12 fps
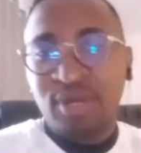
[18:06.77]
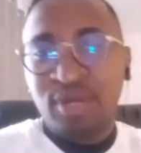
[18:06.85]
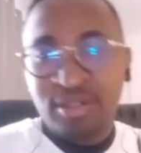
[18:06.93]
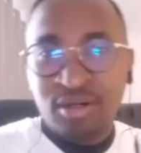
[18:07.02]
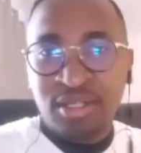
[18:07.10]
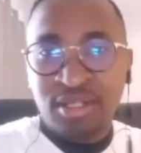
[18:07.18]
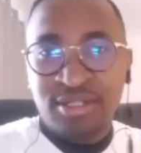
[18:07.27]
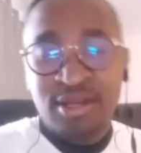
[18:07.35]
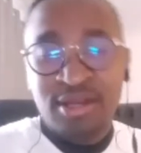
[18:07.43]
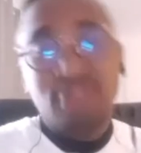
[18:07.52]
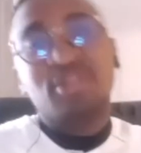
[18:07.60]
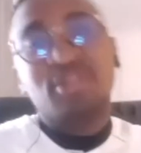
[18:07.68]
and whatnot.
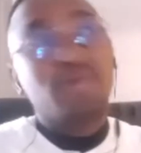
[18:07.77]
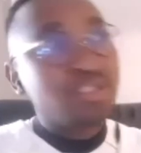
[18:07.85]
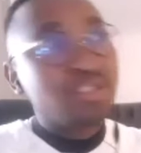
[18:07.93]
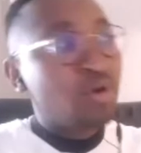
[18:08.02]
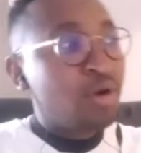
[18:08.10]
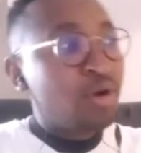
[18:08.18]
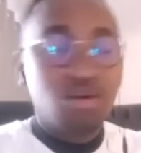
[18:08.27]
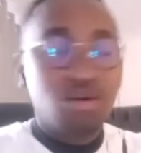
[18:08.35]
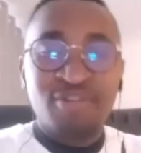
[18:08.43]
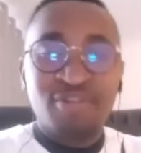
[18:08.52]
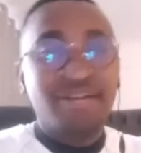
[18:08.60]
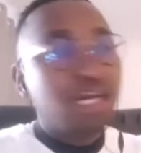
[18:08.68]
So there was a, mm. a,
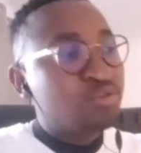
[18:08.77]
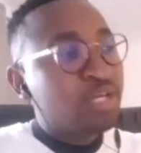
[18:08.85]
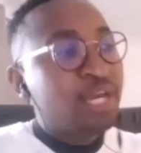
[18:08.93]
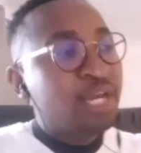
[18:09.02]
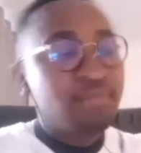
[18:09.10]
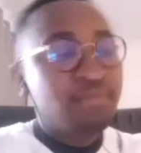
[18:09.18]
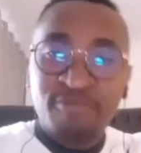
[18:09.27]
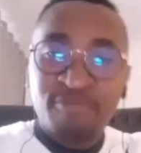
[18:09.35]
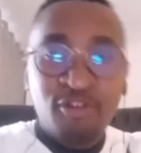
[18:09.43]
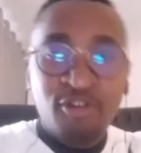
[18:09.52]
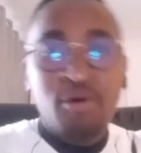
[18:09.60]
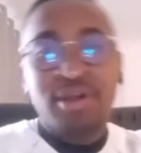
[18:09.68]
lot of guys who came
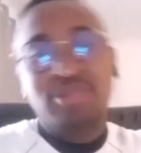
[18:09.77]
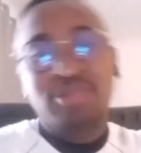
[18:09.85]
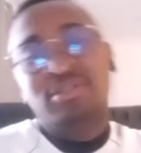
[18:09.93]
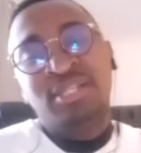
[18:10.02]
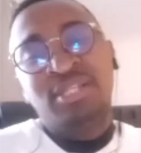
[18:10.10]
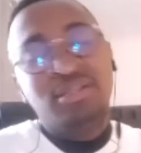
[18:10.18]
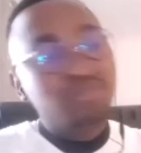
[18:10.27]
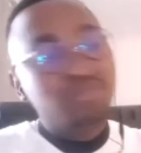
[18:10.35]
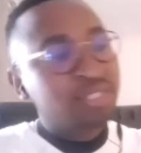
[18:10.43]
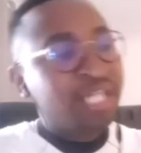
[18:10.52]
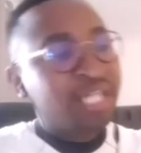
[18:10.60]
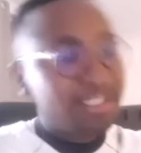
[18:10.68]
forward to say, you
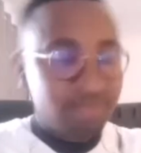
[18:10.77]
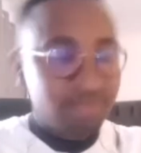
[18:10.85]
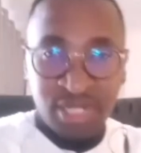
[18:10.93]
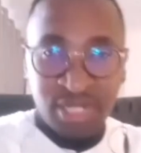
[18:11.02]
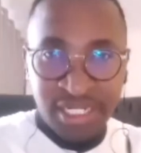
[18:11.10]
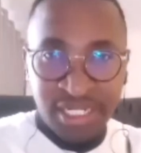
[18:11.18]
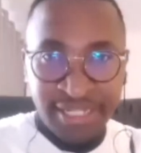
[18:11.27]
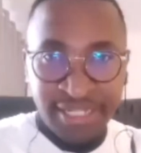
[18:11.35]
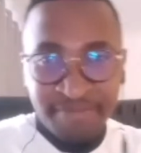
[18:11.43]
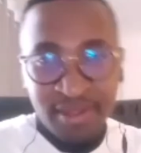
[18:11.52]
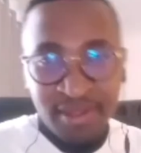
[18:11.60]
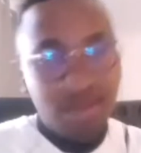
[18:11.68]
know what, guys, I'm struggling.